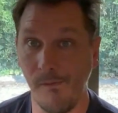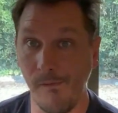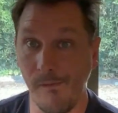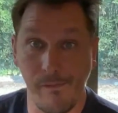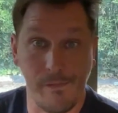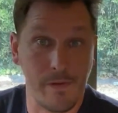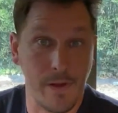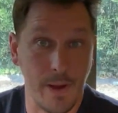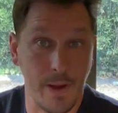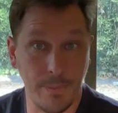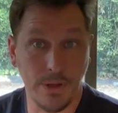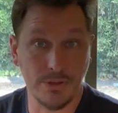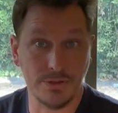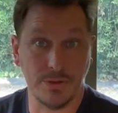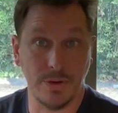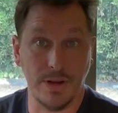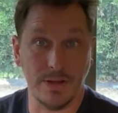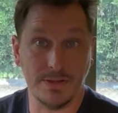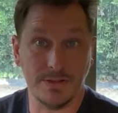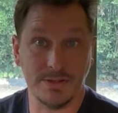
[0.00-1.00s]
And you have
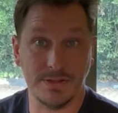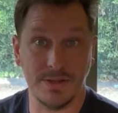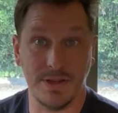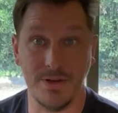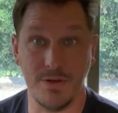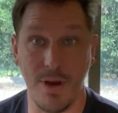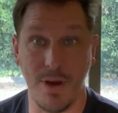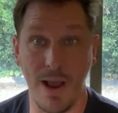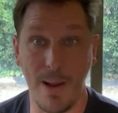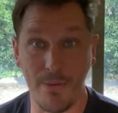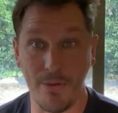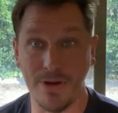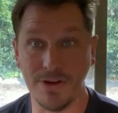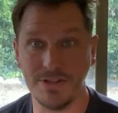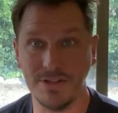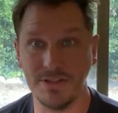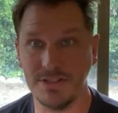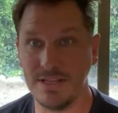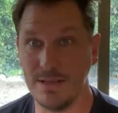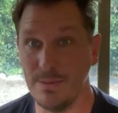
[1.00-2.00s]
Postgres. And your
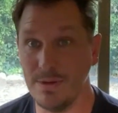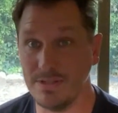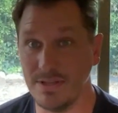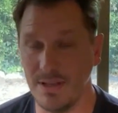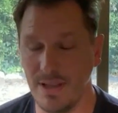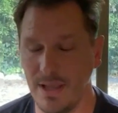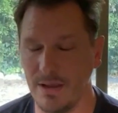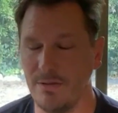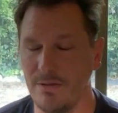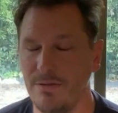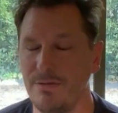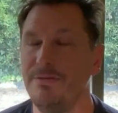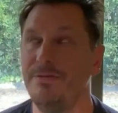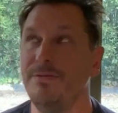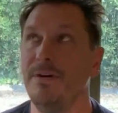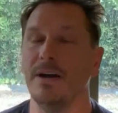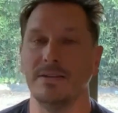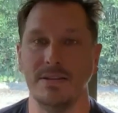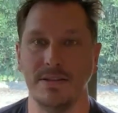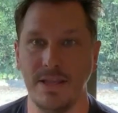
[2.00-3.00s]
operations team isn't like,
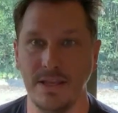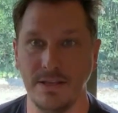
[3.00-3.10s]
did they